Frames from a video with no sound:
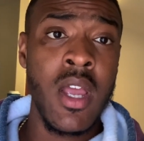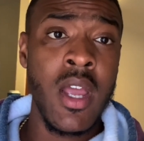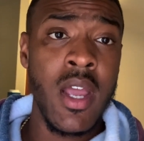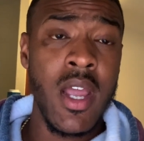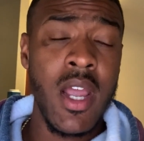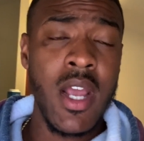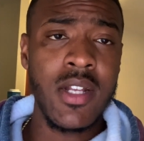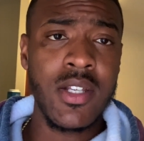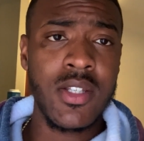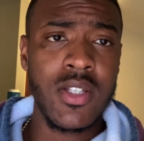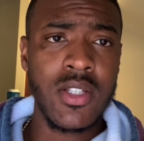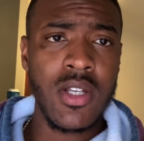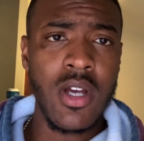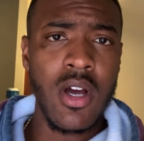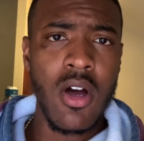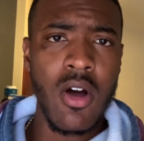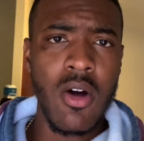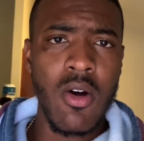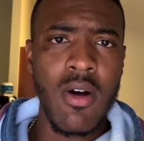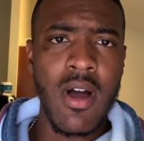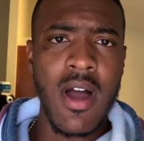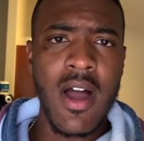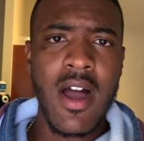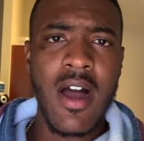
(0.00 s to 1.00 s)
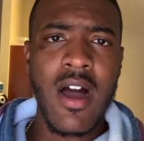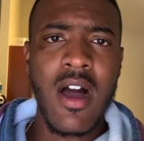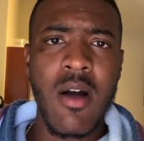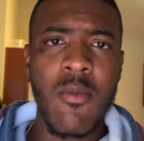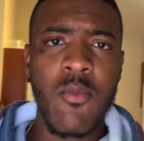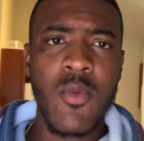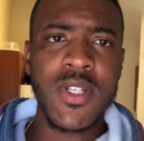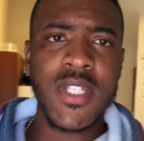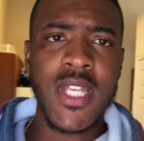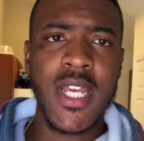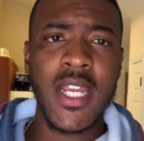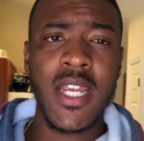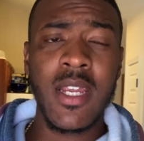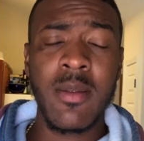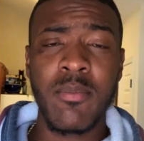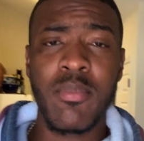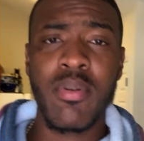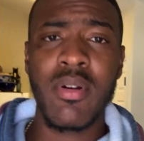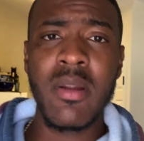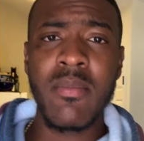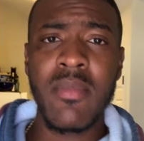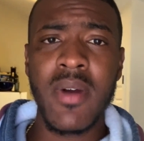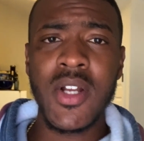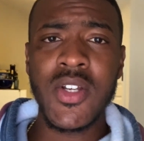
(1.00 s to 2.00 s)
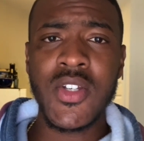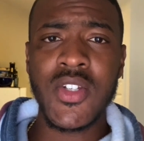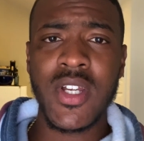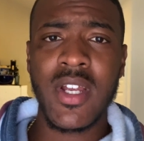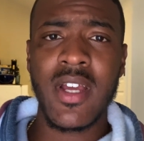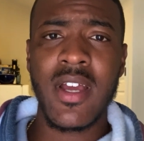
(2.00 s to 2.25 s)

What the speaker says: And so we're taking pretty much,